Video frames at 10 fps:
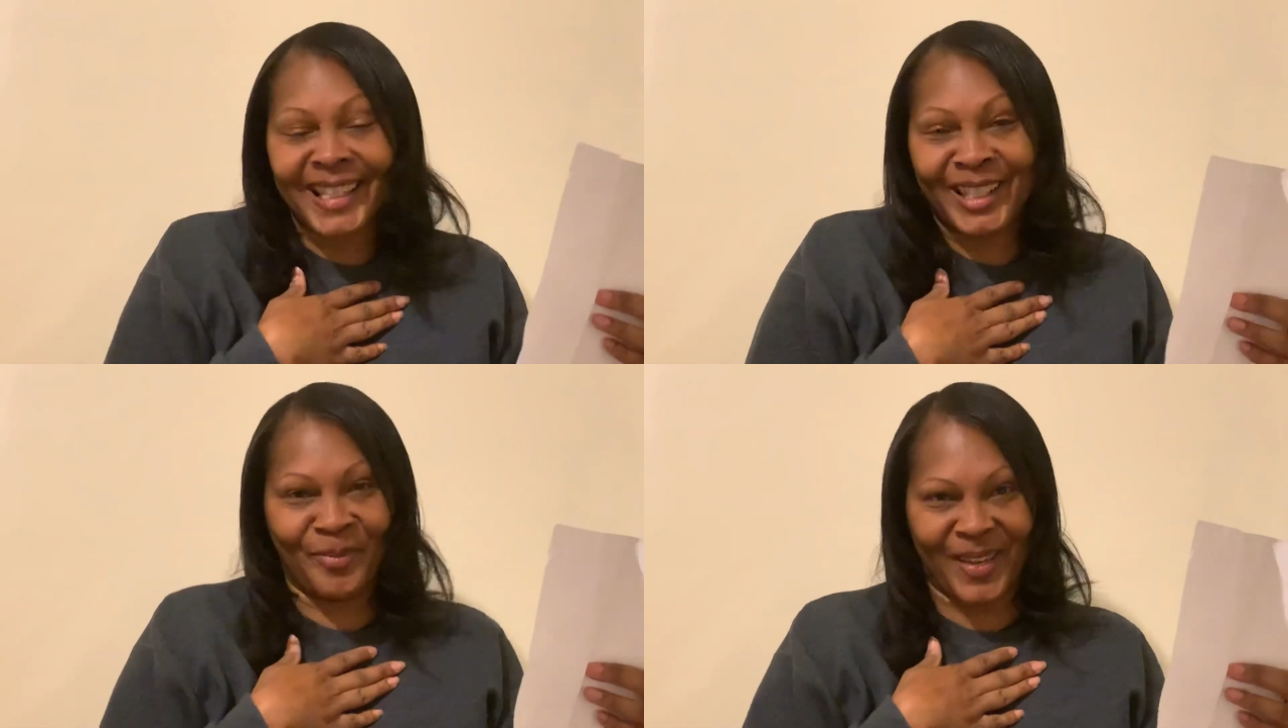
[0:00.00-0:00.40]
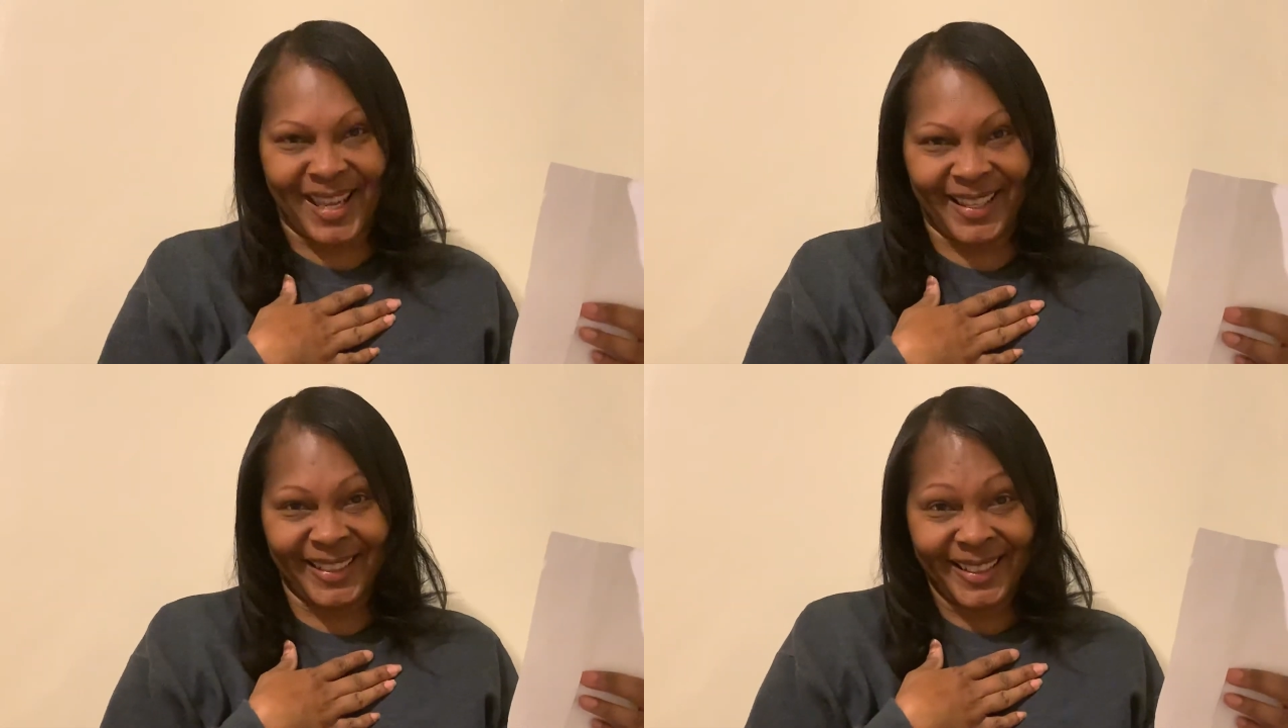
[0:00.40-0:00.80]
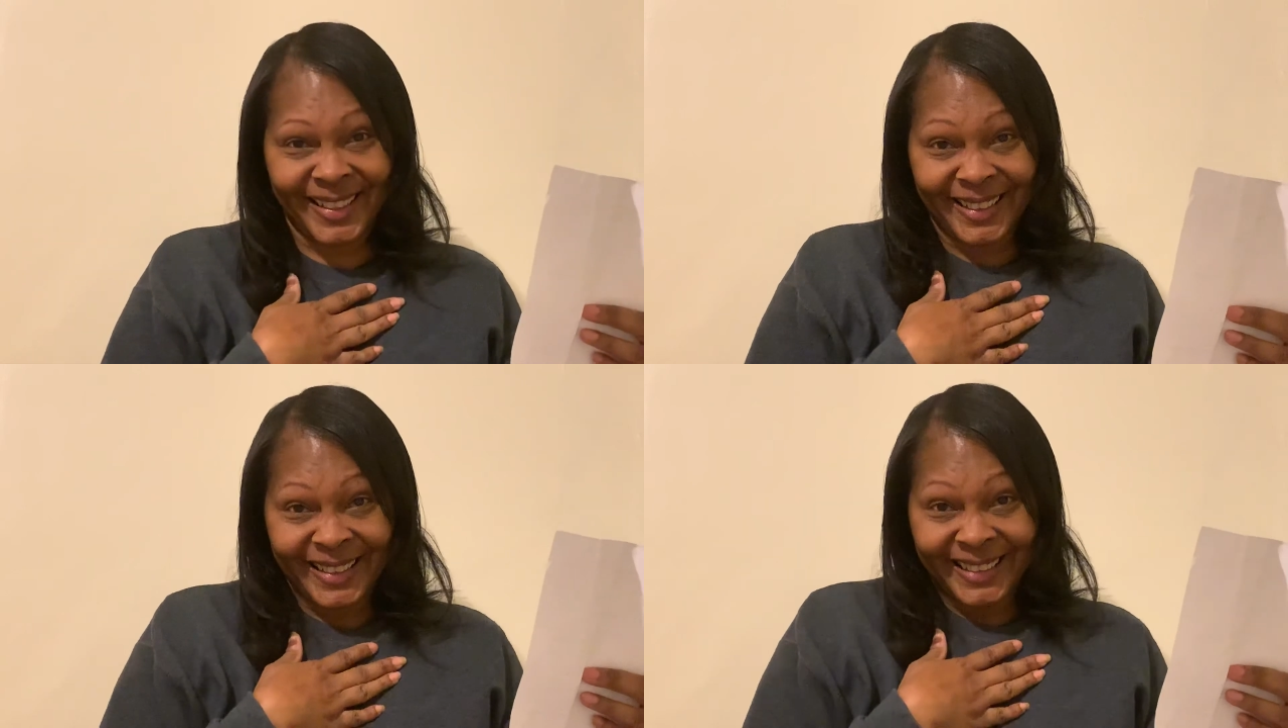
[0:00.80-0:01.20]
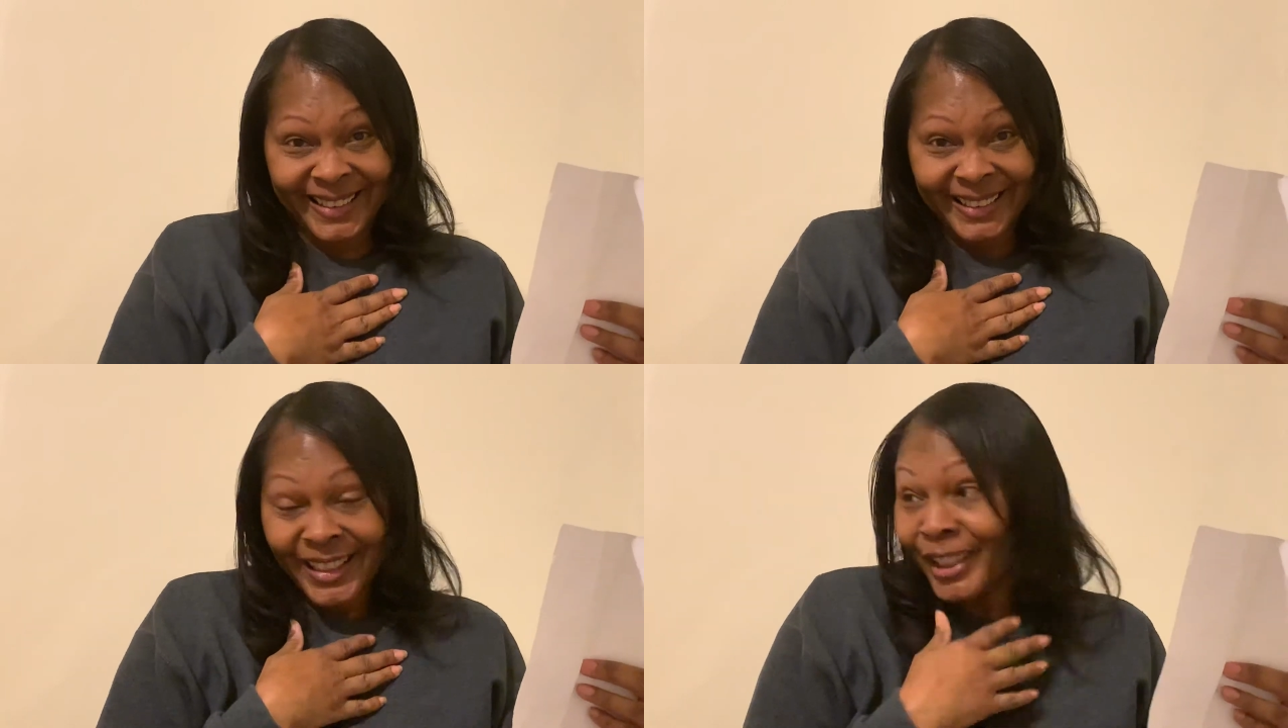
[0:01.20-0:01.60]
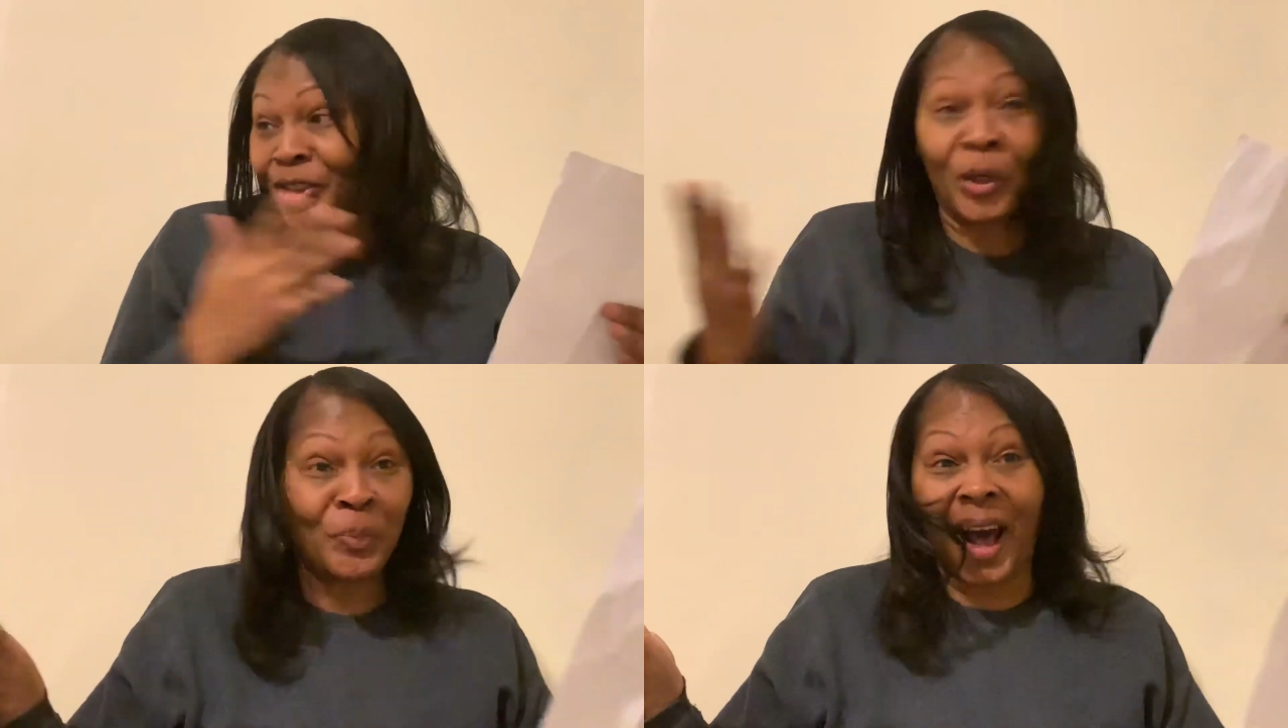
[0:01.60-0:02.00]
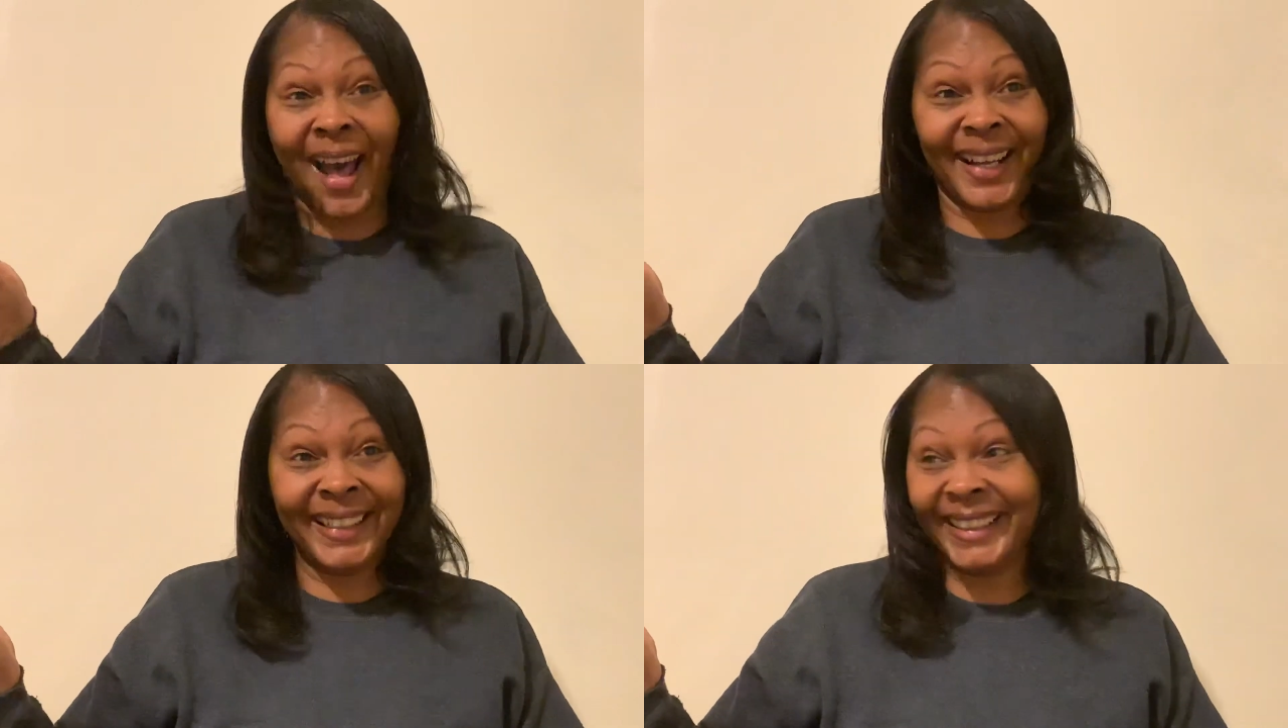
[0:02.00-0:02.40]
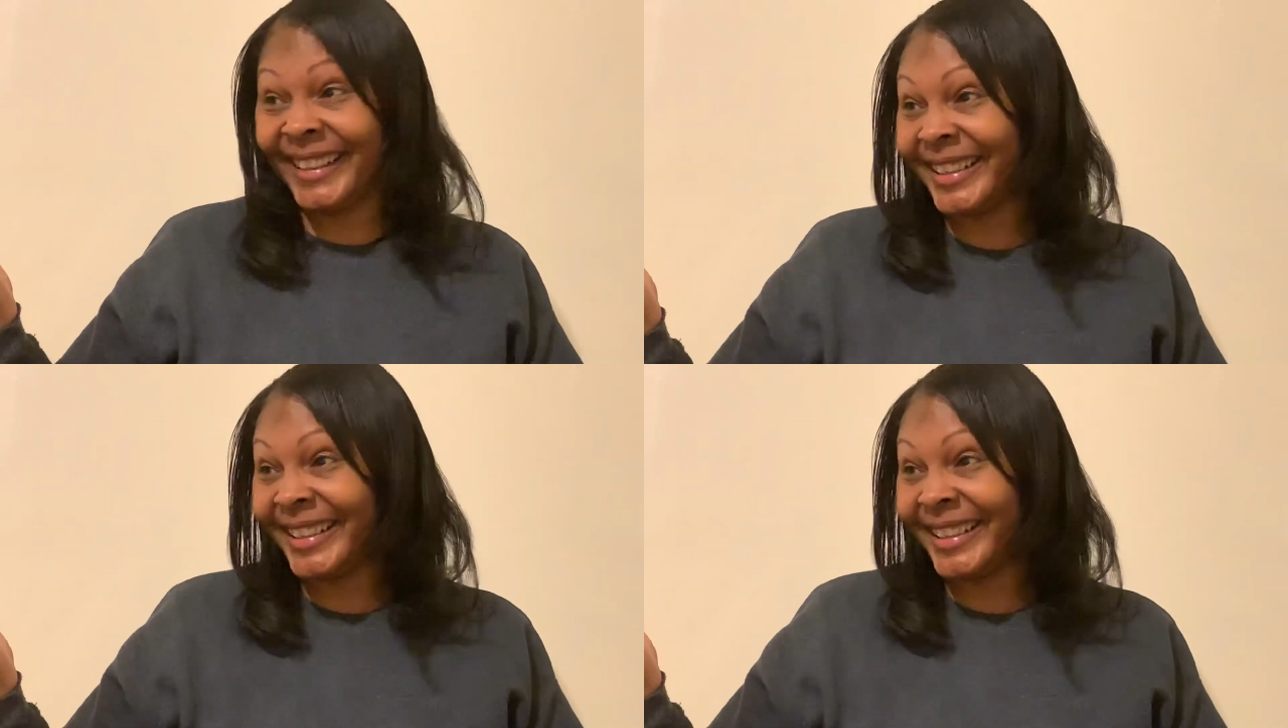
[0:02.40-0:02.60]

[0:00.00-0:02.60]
to me. Group hug?